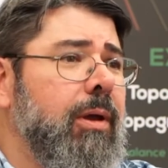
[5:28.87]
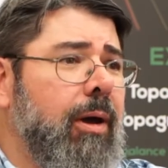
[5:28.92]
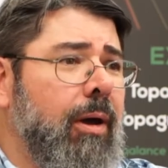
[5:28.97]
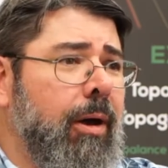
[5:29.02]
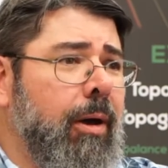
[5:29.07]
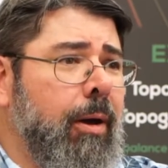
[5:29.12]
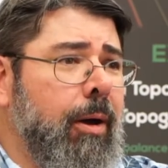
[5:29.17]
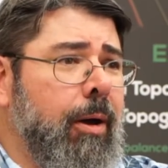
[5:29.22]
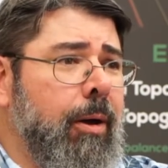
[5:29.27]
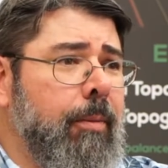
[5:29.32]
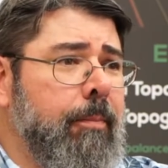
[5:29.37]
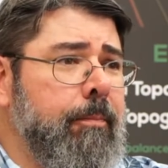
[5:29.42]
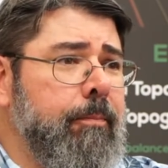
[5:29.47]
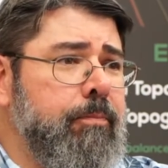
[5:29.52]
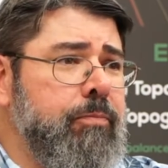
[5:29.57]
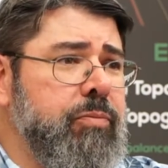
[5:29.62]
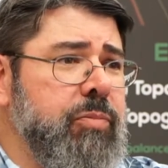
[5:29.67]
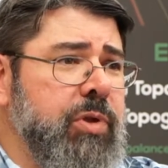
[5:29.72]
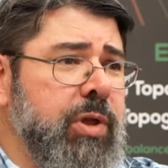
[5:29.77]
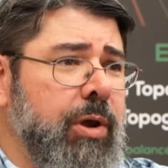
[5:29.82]

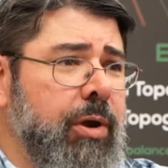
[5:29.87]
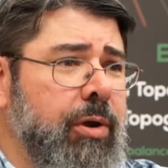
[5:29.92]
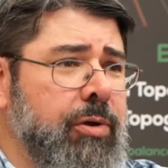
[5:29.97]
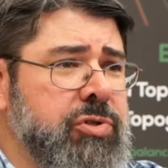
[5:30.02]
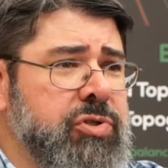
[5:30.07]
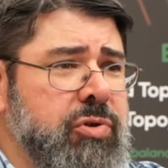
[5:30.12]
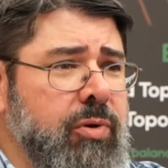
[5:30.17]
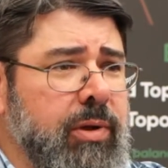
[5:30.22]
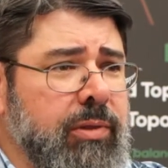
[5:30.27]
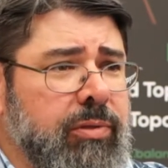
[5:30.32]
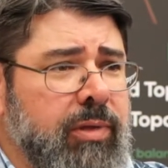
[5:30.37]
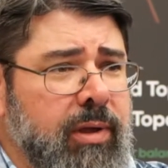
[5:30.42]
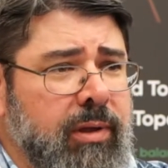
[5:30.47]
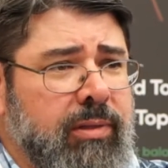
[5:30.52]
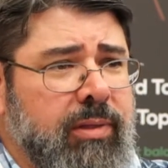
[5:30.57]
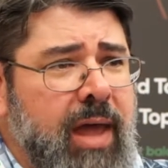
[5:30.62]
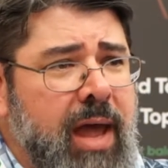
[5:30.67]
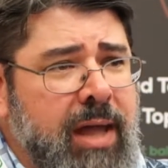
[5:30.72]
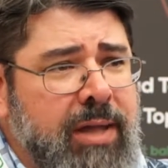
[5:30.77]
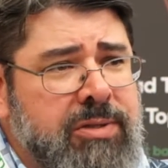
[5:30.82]
So I
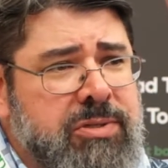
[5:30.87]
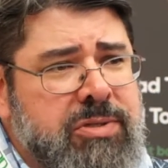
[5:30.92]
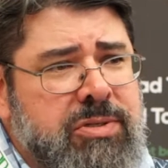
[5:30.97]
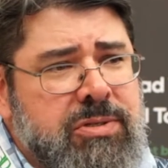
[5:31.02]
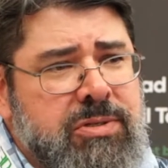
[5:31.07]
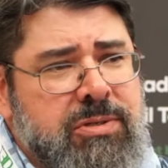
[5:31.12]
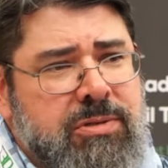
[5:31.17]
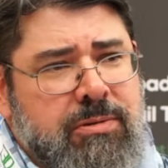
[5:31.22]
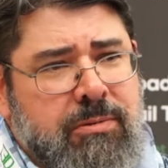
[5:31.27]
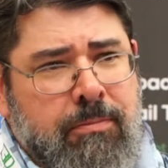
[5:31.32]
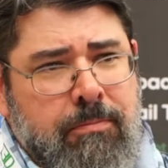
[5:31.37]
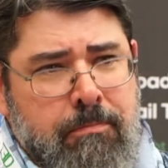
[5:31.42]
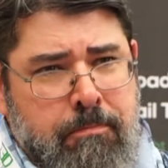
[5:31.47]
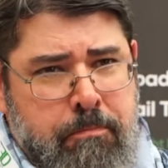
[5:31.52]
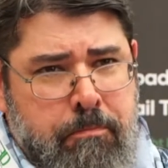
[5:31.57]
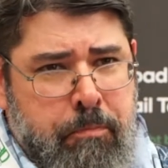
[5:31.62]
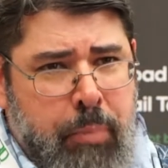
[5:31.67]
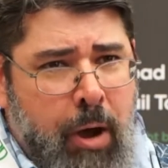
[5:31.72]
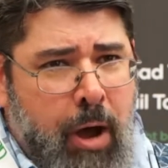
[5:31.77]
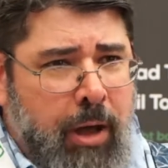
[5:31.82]
think that's
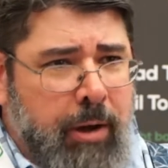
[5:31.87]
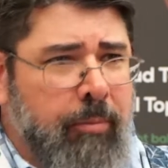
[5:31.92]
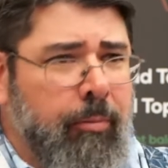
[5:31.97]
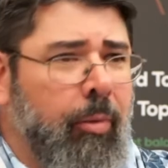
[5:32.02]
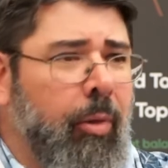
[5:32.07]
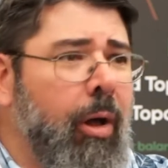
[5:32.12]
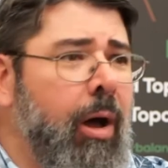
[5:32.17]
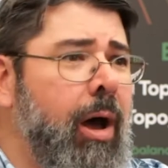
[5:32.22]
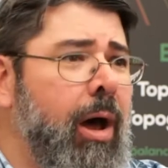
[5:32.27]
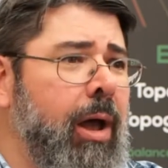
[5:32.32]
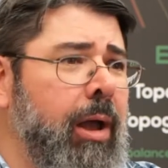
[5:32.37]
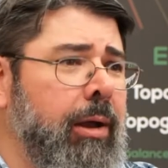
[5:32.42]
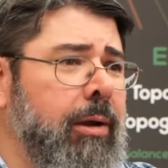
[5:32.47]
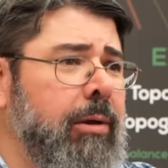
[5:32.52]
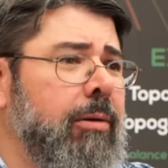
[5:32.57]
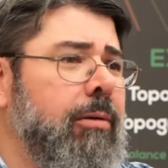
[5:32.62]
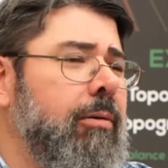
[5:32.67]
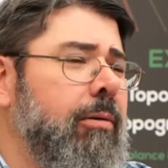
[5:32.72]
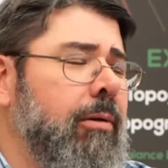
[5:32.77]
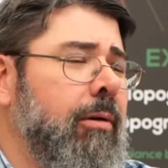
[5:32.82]
bottom
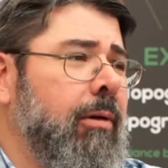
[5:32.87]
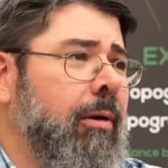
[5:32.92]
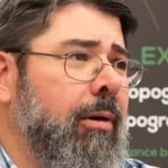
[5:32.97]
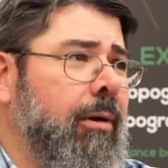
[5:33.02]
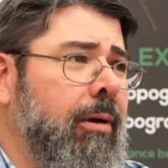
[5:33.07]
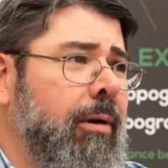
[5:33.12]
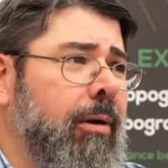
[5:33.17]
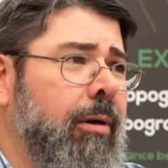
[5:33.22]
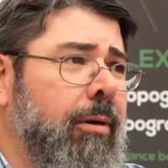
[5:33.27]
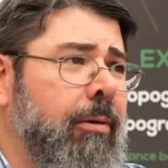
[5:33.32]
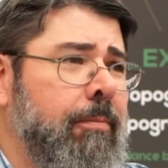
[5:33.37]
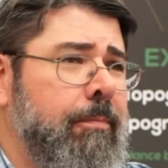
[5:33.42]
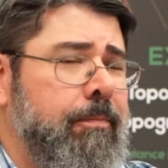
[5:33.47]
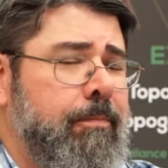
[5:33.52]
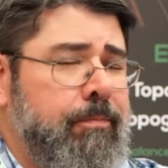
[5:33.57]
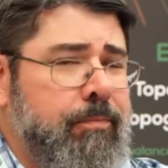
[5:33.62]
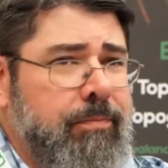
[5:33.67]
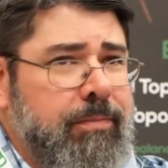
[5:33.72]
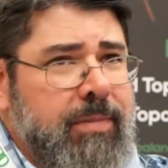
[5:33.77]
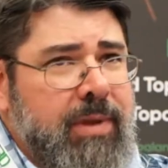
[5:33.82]
line,
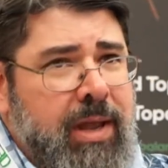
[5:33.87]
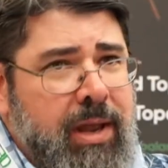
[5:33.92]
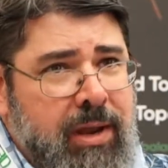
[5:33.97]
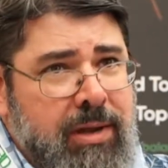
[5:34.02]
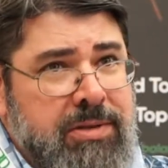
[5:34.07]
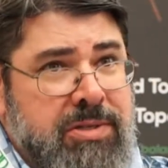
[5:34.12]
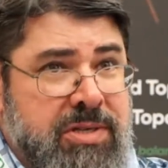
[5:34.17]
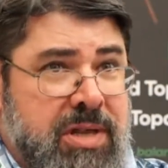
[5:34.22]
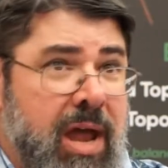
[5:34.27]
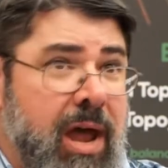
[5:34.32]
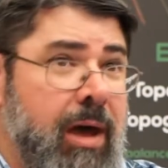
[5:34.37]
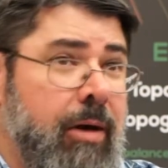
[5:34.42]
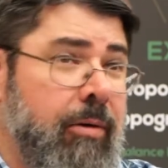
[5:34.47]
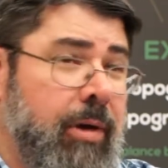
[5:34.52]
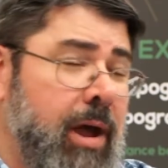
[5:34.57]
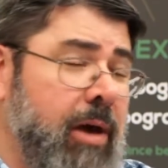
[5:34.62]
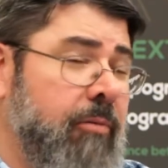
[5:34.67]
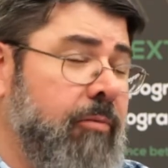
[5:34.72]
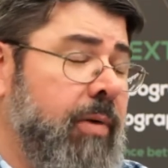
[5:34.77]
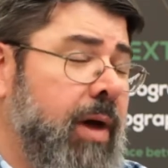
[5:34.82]
hands down,
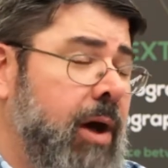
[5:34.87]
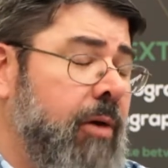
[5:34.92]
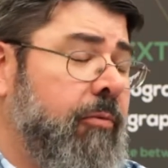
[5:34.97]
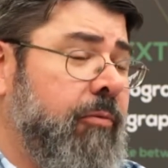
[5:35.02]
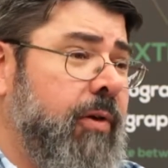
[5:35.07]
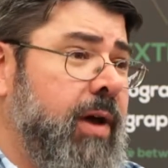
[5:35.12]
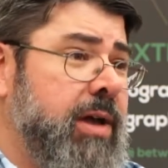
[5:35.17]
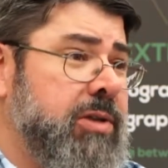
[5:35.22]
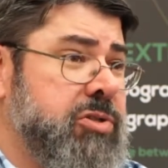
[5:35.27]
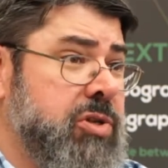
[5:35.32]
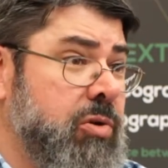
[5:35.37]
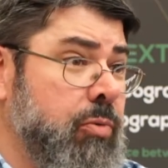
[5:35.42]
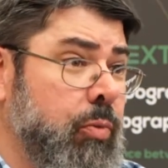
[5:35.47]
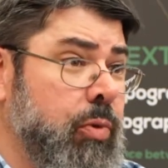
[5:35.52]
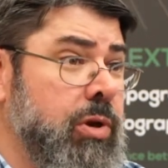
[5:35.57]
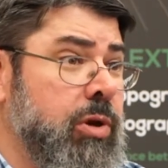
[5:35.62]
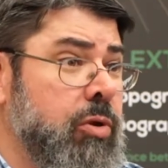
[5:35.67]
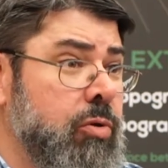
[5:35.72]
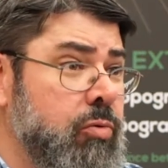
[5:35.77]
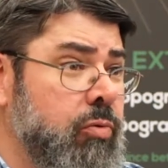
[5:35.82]
how fast can
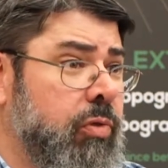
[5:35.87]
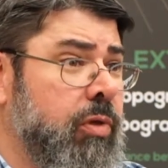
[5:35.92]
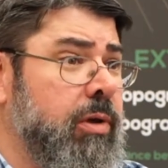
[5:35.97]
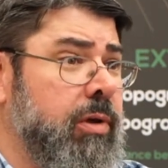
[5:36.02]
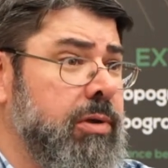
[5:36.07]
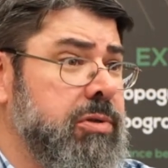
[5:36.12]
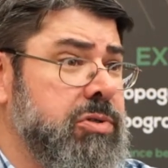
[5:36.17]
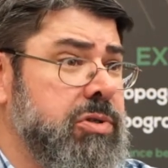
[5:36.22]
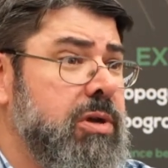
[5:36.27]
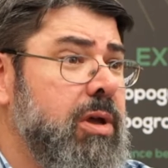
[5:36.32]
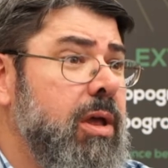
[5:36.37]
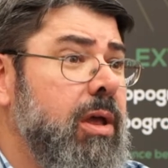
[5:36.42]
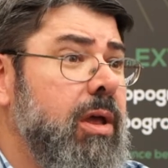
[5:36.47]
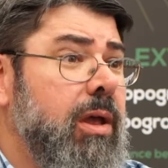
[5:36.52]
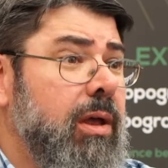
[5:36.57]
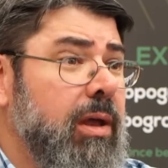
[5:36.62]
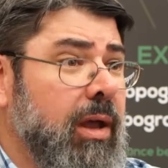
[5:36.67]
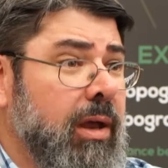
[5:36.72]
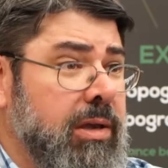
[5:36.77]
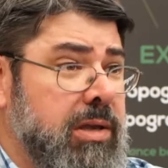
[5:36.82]
we do things.
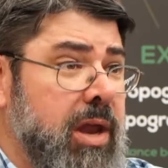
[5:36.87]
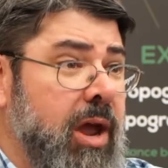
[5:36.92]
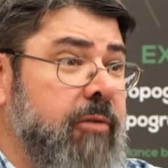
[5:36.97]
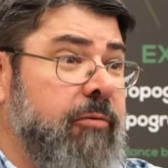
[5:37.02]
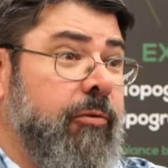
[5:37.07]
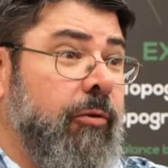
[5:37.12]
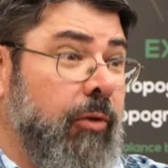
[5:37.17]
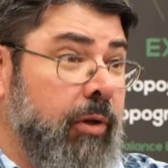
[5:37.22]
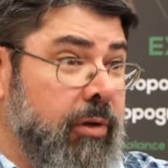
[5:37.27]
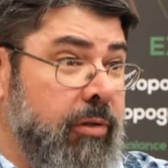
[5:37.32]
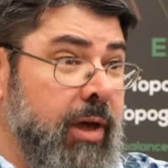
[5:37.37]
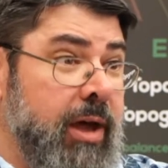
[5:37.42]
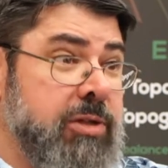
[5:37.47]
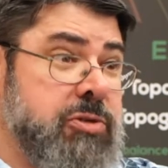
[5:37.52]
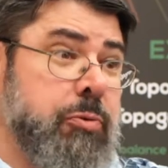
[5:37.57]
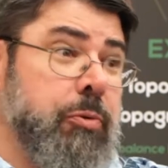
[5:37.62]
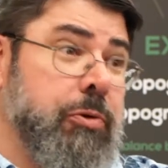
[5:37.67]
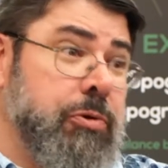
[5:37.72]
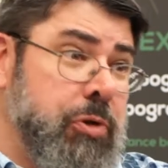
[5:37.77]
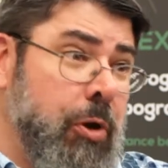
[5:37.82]
And definitely
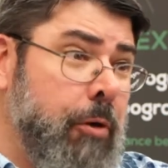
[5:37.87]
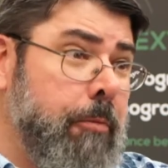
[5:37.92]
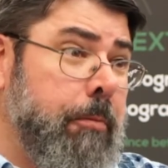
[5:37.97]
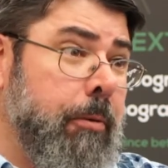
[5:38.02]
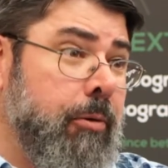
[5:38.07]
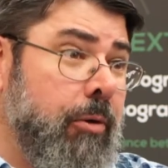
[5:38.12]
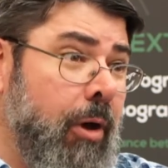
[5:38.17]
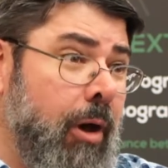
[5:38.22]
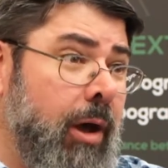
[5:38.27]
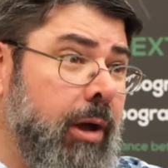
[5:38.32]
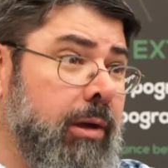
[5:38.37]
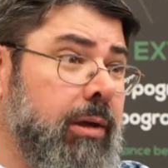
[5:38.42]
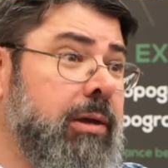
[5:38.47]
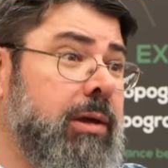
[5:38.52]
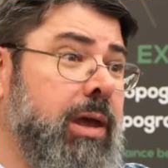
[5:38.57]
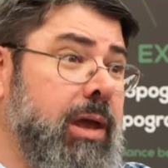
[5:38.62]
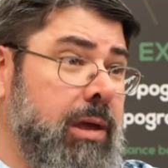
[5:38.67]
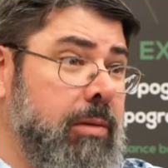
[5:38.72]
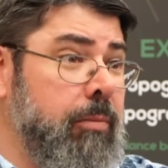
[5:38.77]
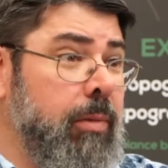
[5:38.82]
that's where TopoDOT
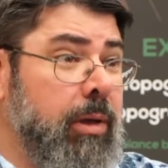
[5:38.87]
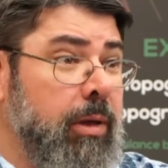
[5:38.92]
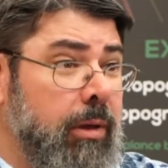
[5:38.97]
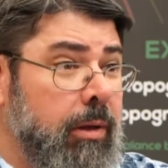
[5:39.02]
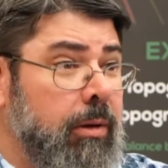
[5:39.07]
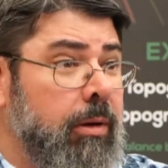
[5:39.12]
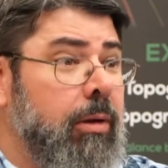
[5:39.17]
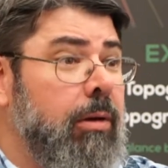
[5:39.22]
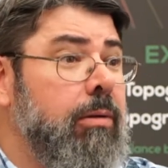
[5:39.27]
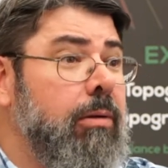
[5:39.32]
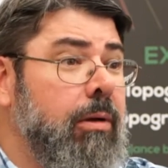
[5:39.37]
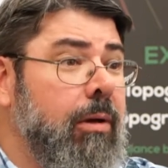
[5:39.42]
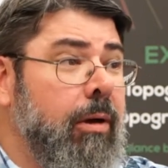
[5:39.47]
came in.